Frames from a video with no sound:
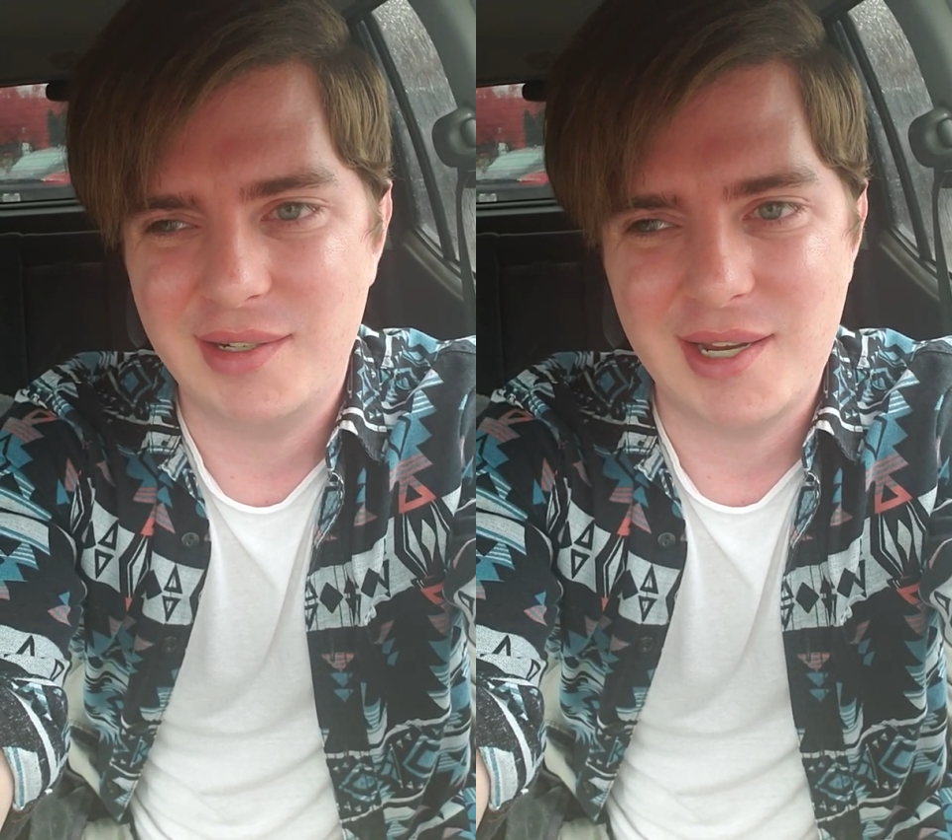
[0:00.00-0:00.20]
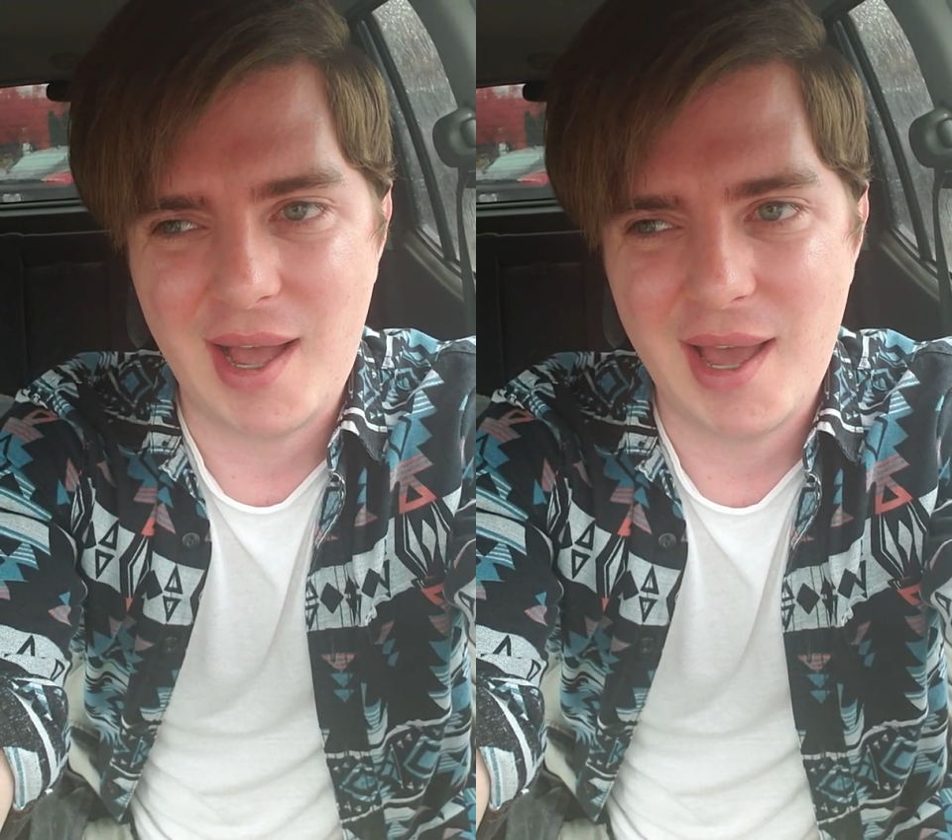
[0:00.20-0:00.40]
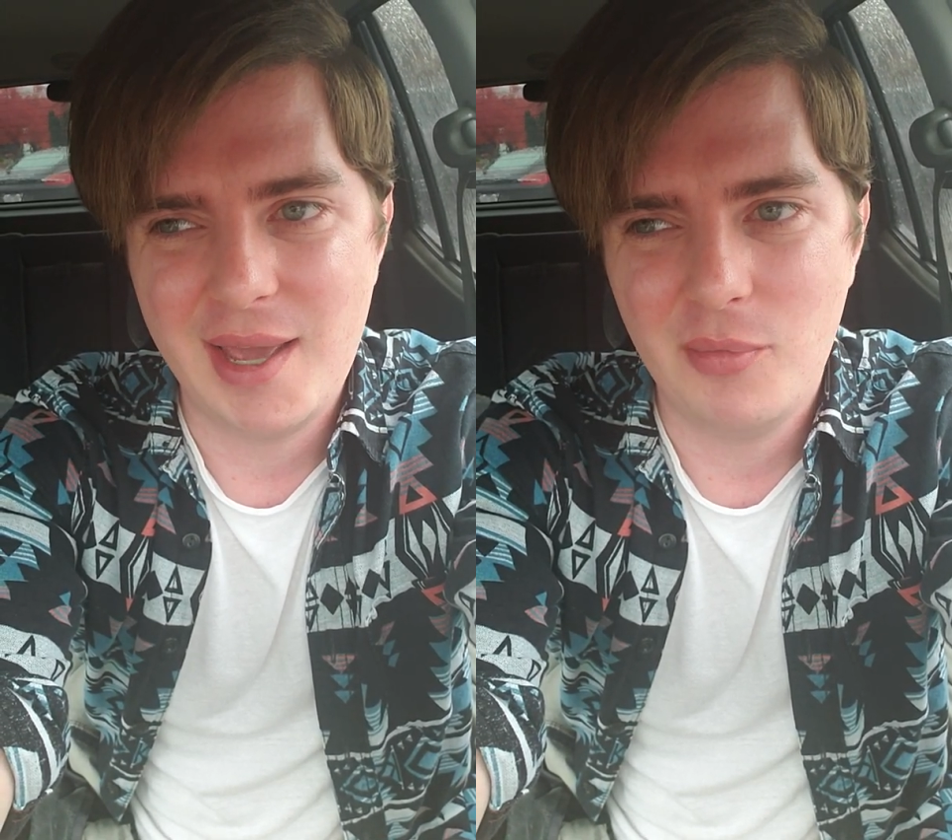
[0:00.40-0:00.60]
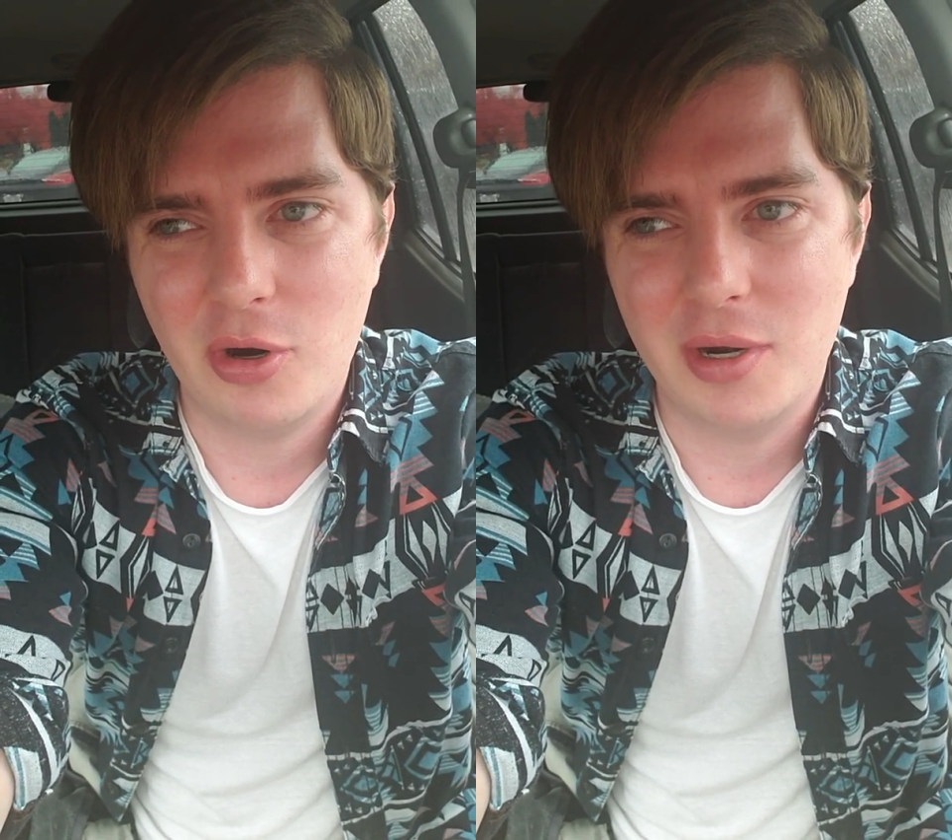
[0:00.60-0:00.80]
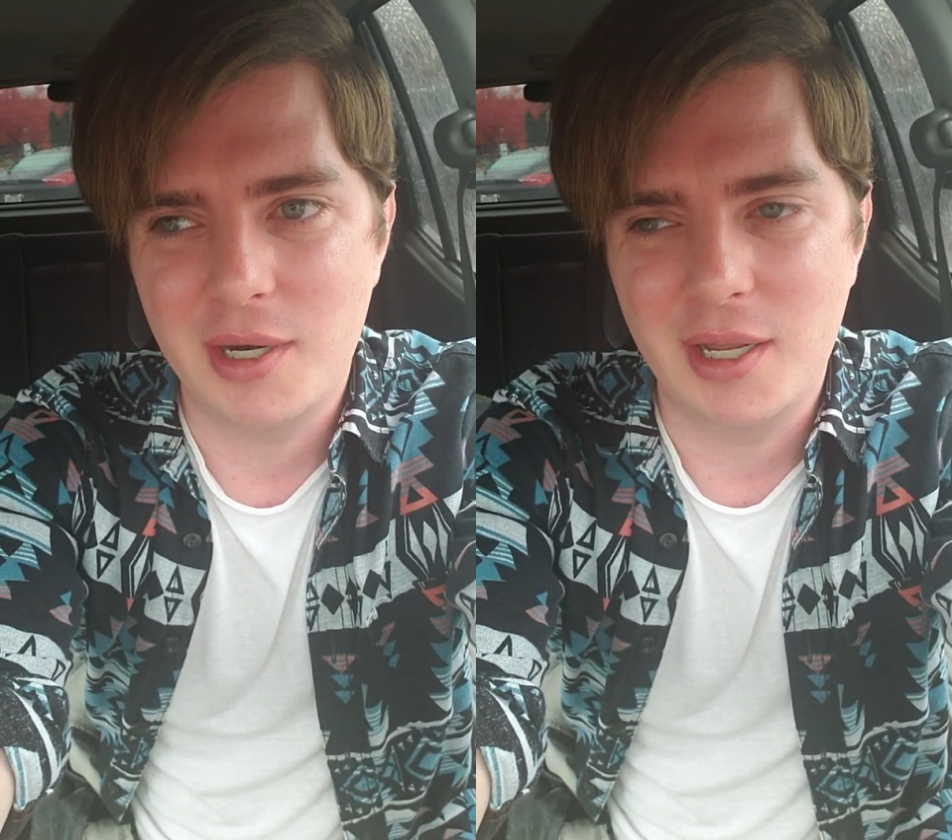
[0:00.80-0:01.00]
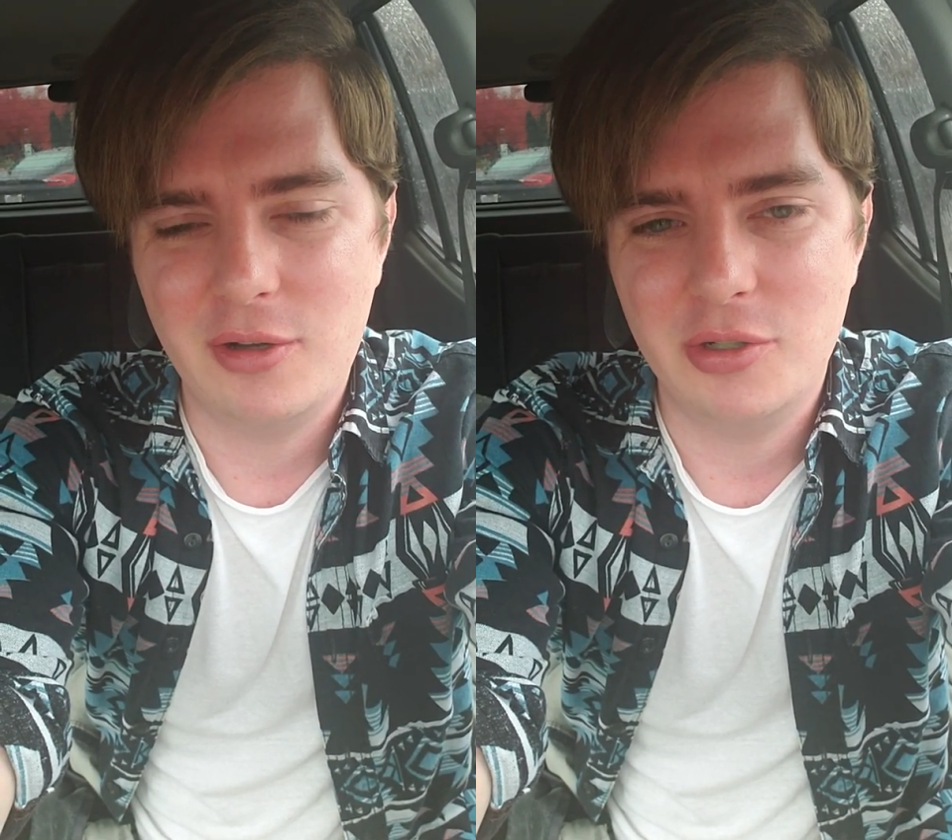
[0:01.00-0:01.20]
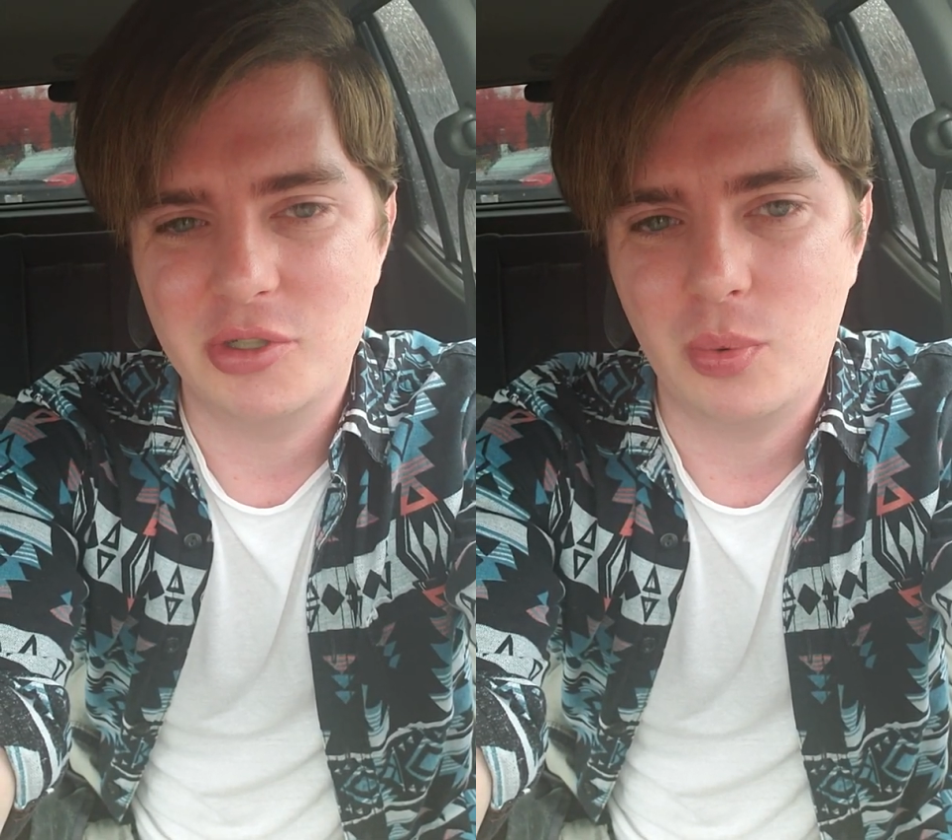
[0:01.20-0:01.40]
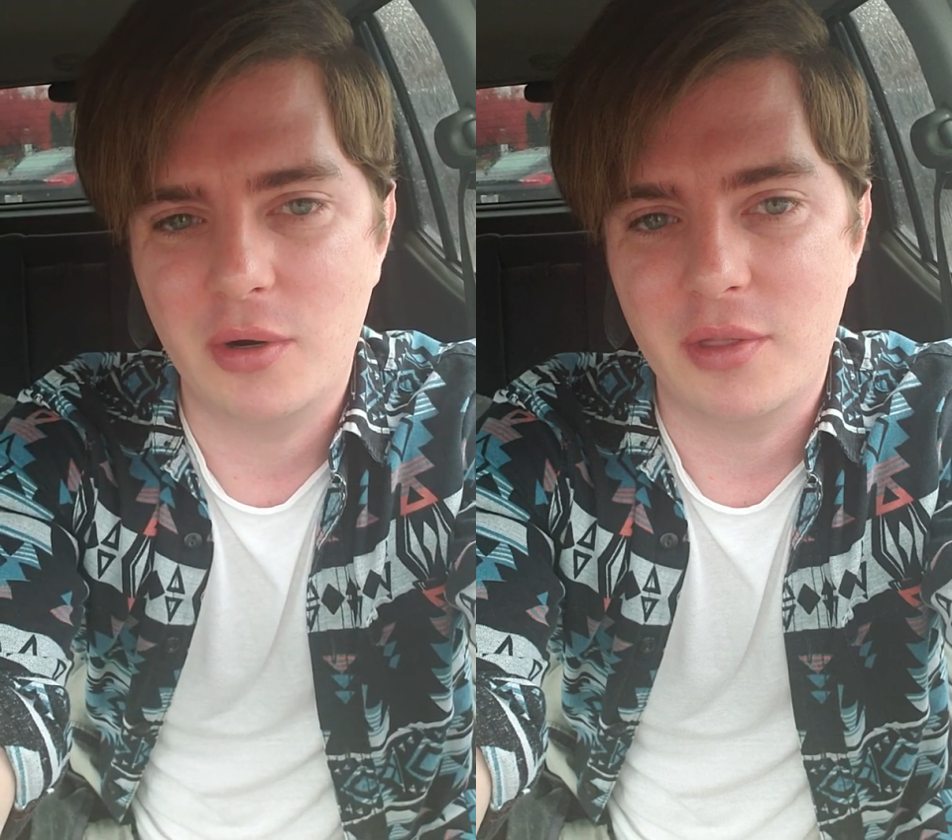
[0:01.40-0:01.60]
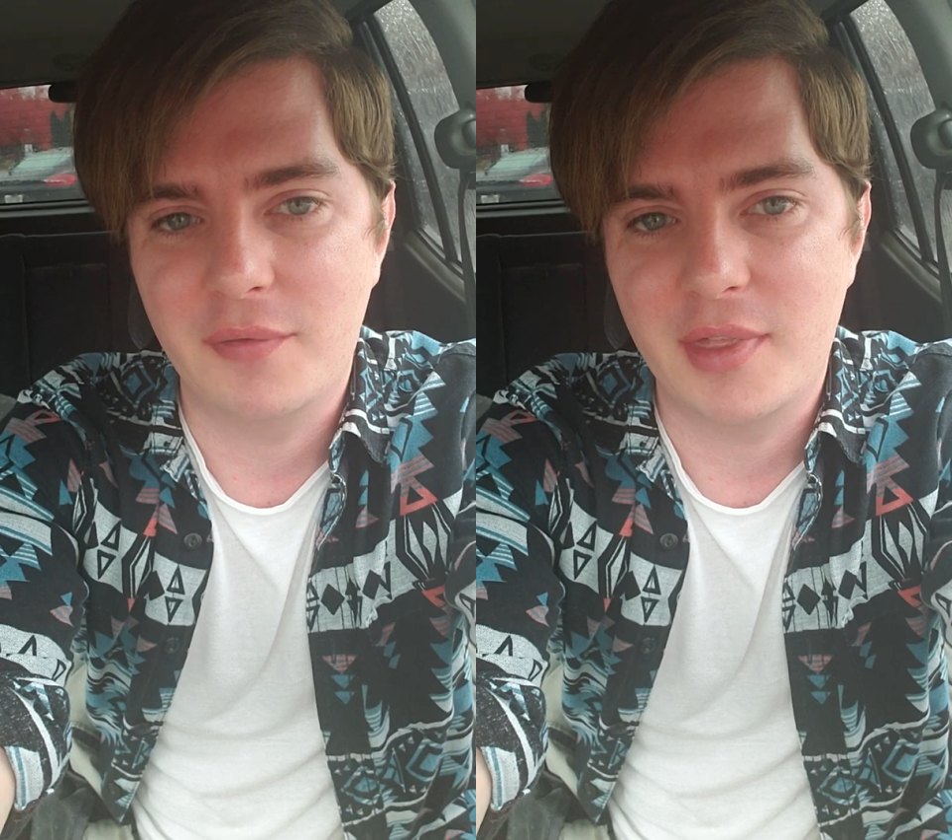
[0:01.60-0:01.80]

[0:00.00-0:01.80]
dime or a nickel's worth of